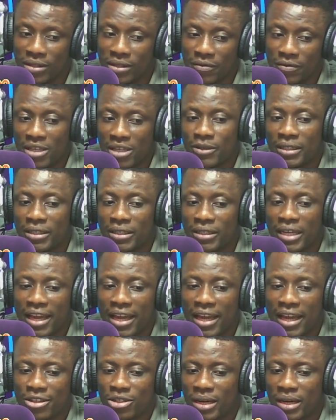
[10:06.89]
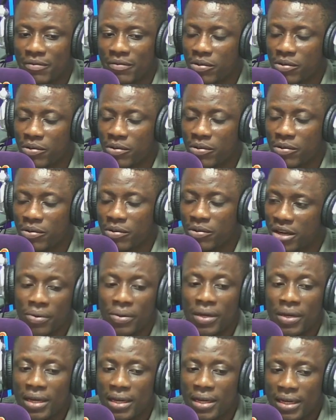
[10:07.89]
Facebook Lagos Traffic
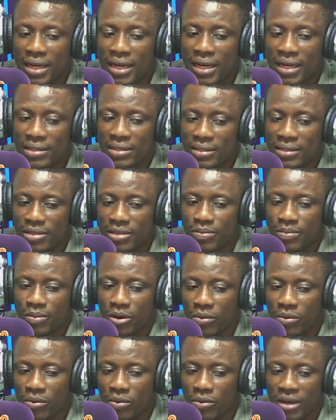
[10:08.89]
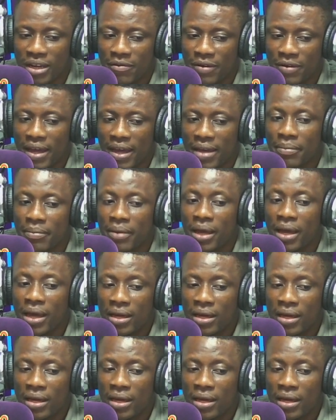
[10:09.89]
Radio 96.1 FM.